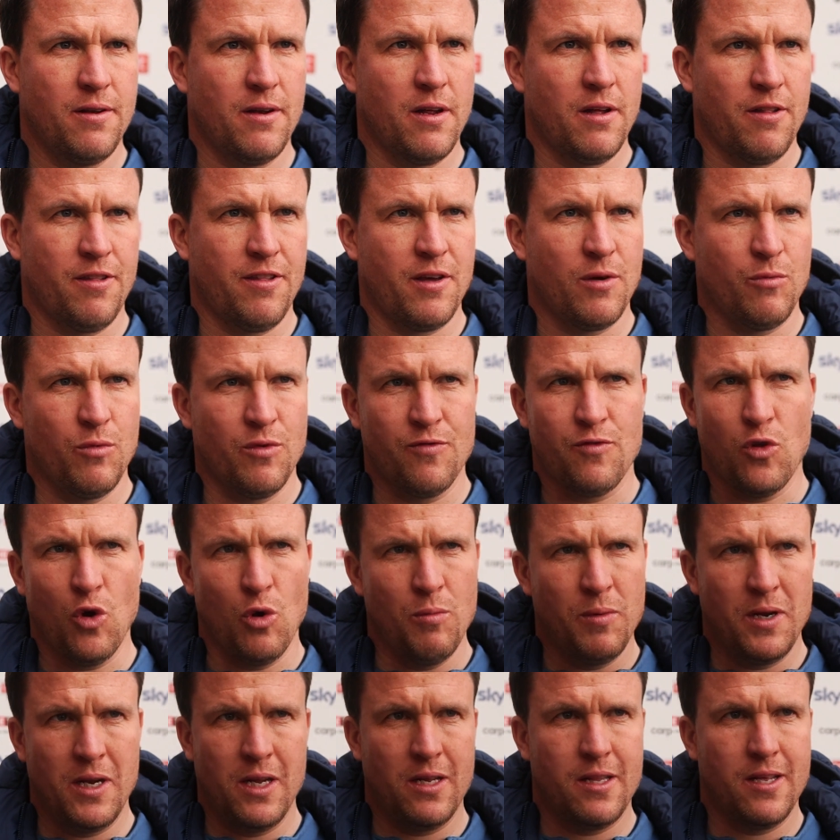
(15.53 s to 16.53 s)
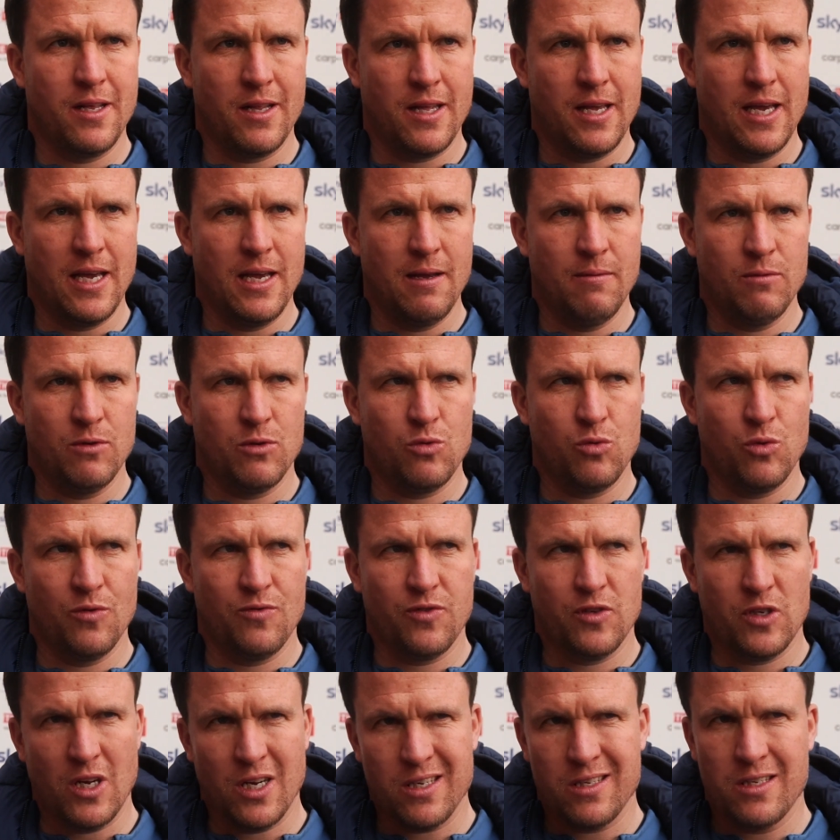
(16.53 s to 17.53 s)
I think we've dominated games,
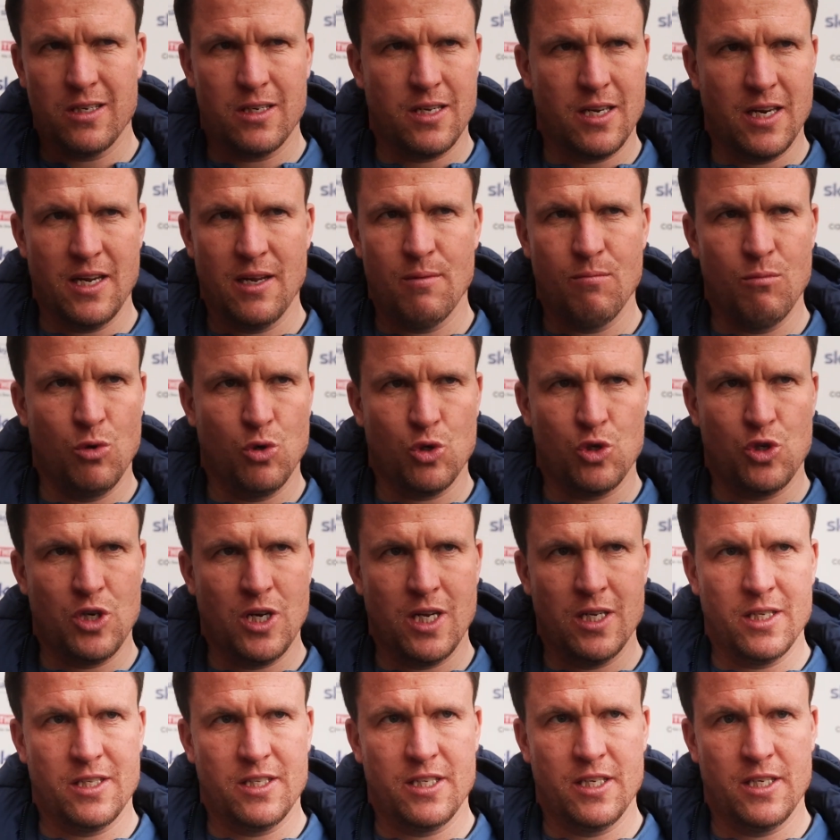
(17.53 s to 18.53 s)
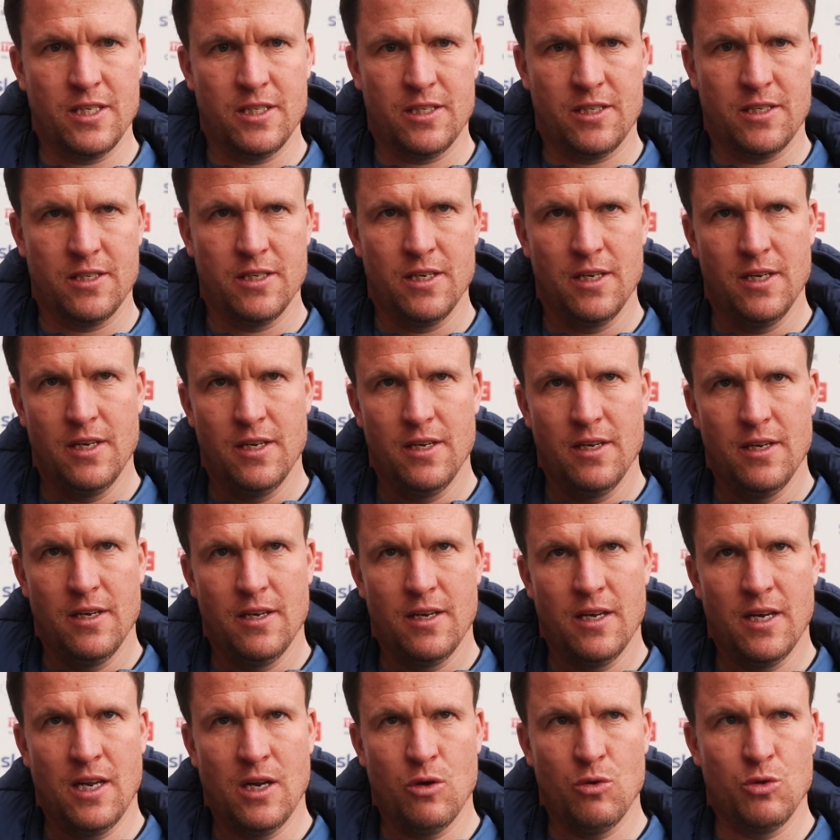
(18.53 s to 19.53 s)
we've started creating more chances,
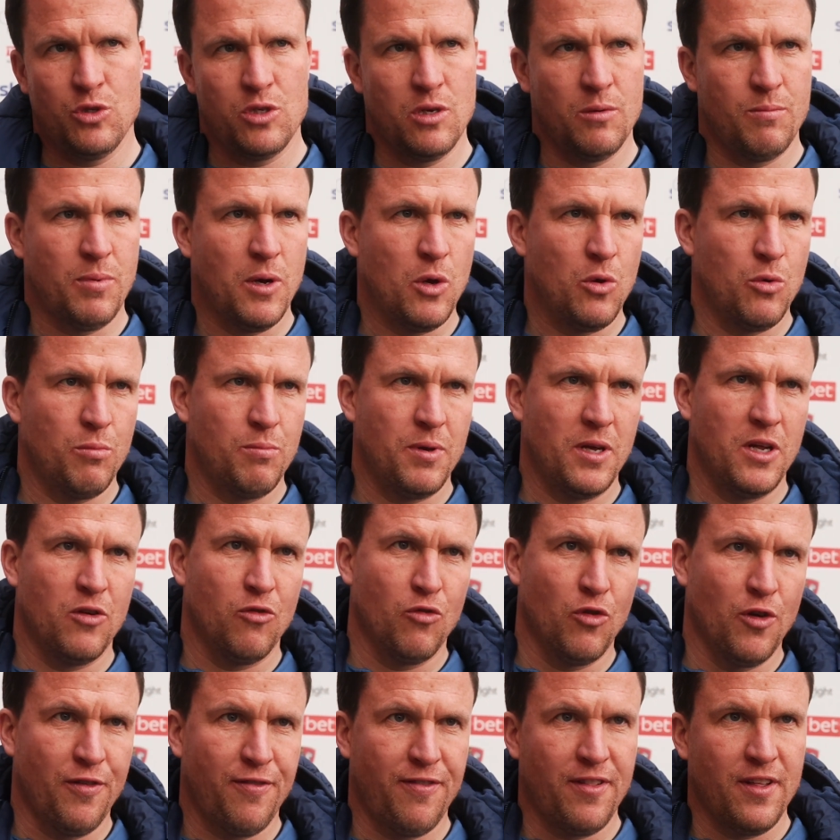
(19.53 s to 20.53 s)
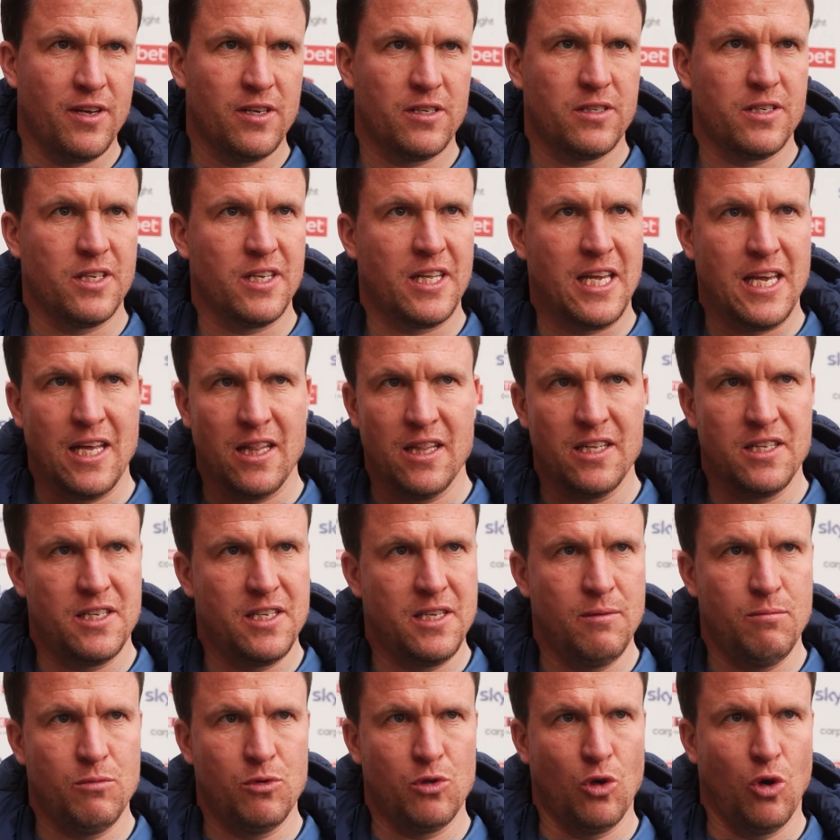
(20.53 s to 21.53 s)
and it was about being ruthless and killing
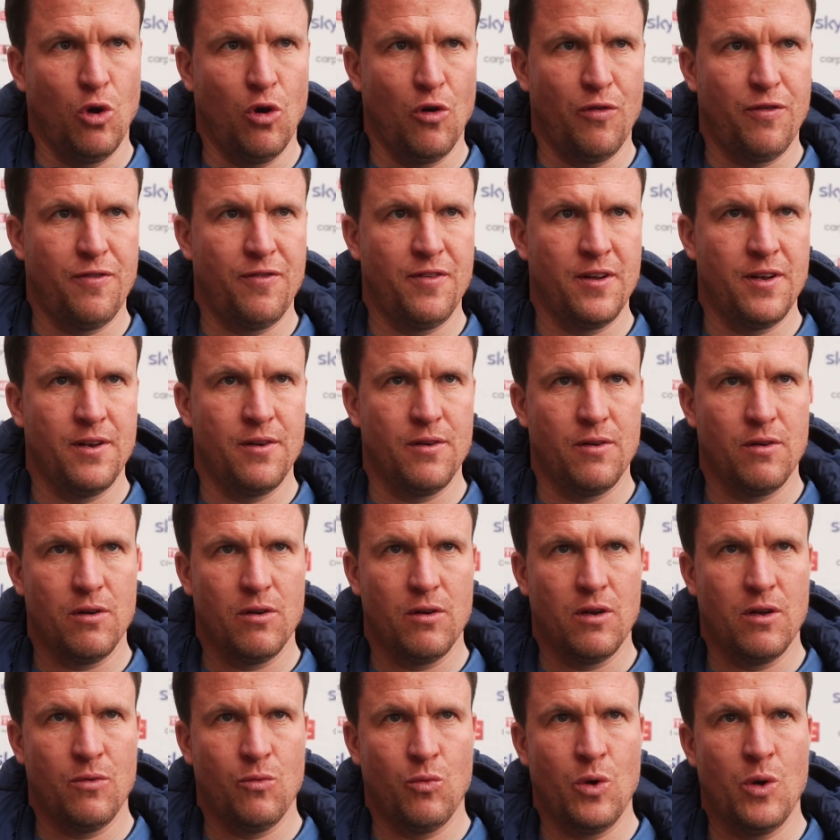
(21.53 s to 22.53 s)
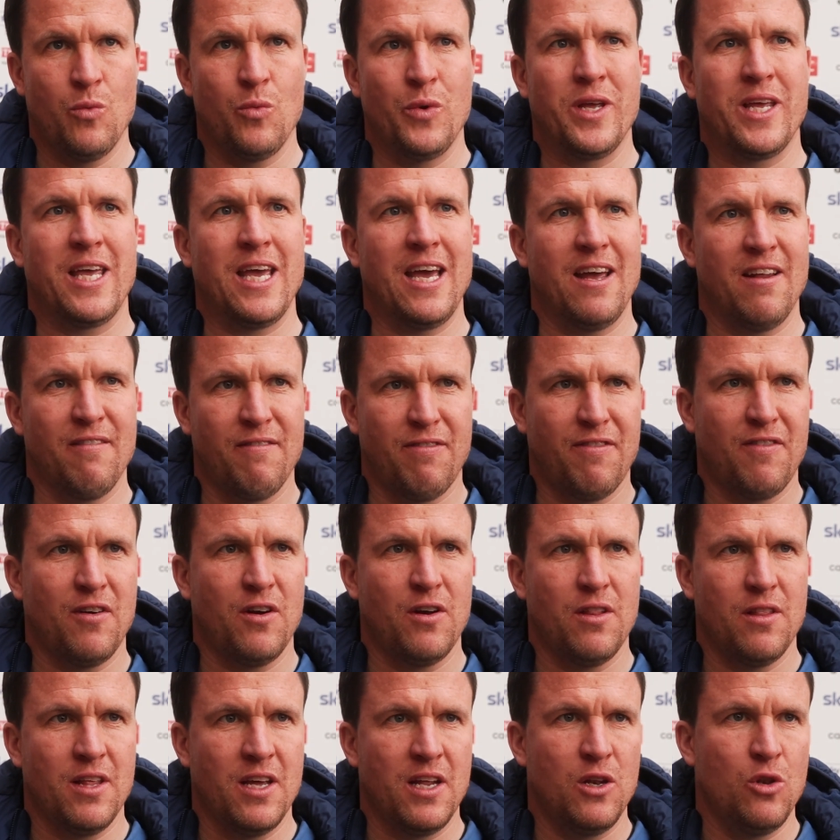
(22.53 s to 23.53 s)
teams off, and when we get in
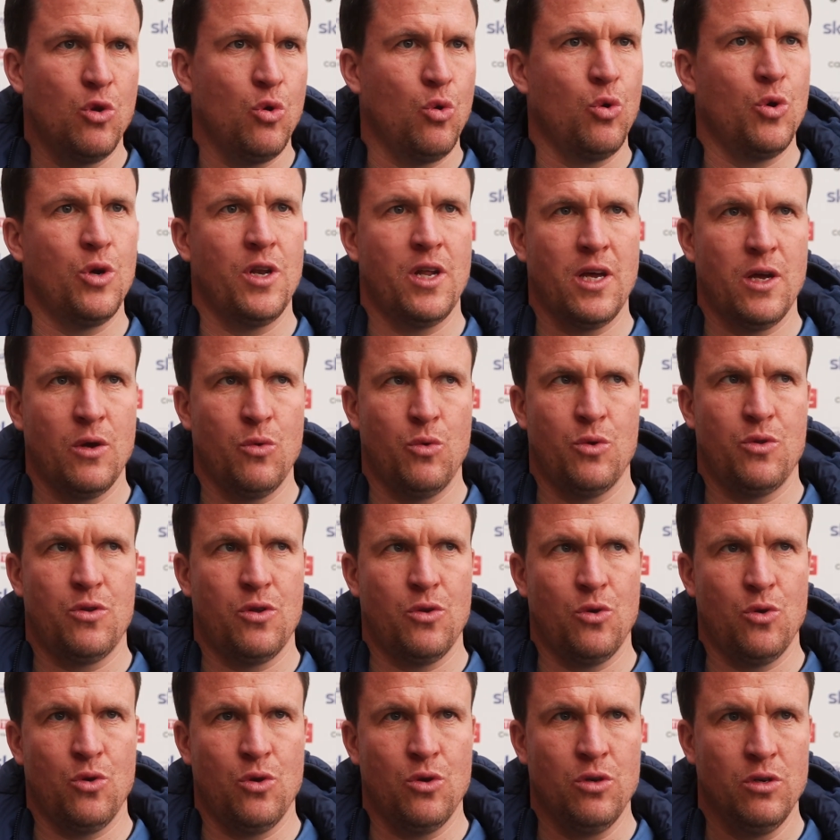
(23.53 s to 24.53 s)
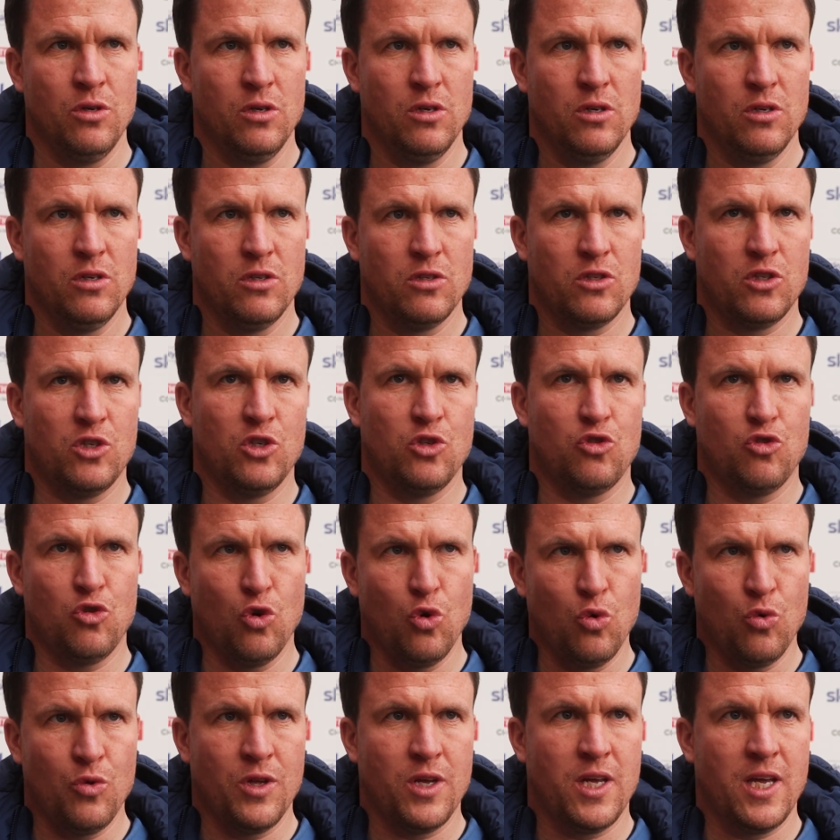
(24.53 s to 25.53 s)
front then knowing how to
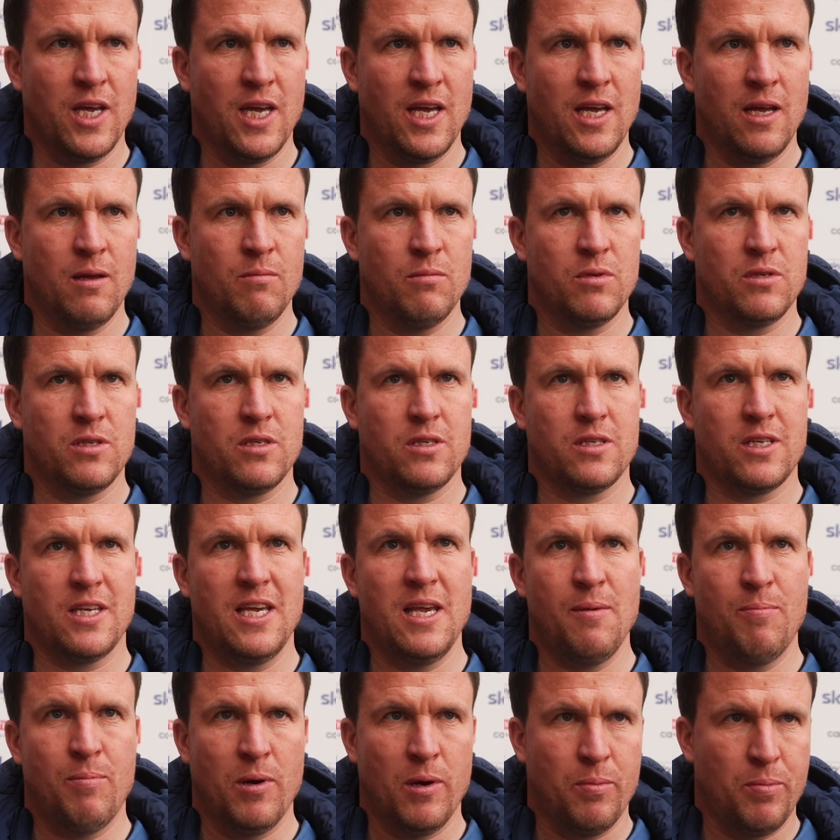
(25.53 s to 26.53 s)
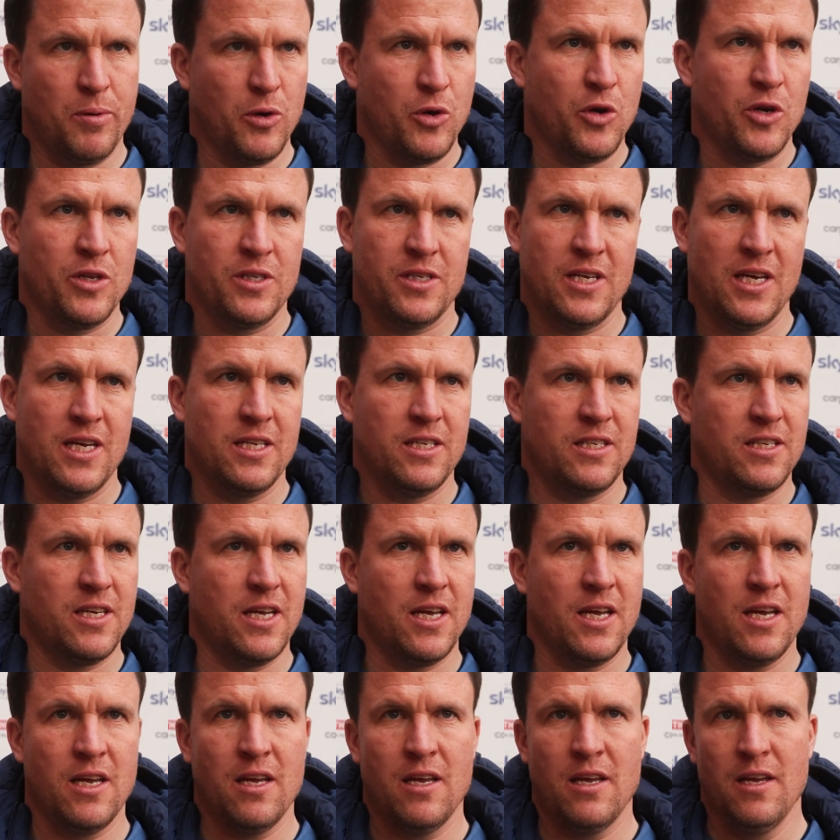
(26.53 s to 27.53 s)
control the games, keep up our
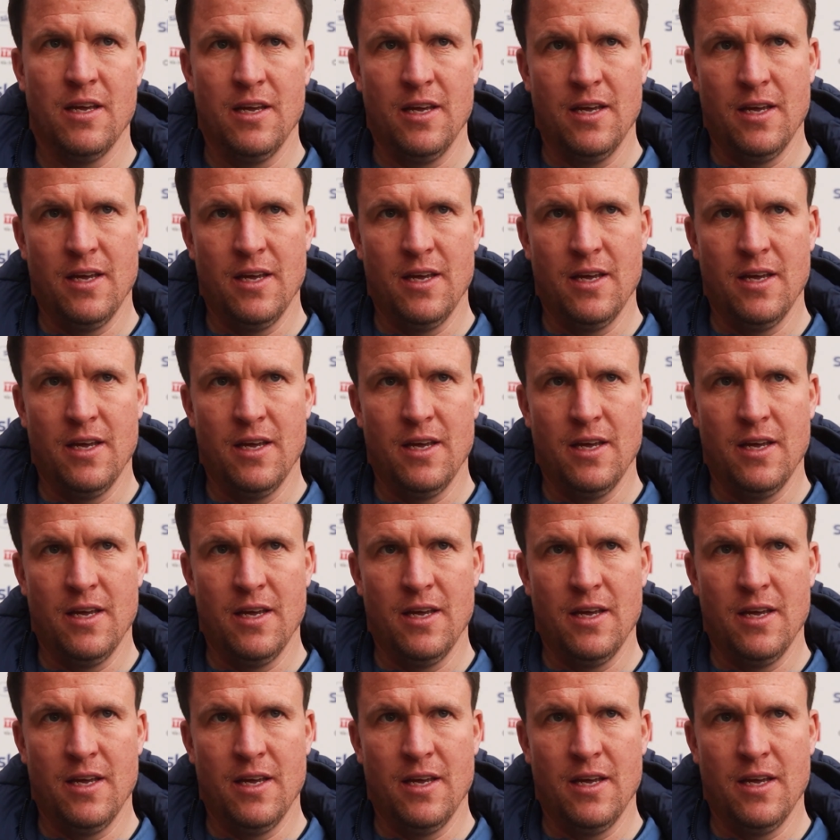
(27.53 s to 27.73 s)
intensity,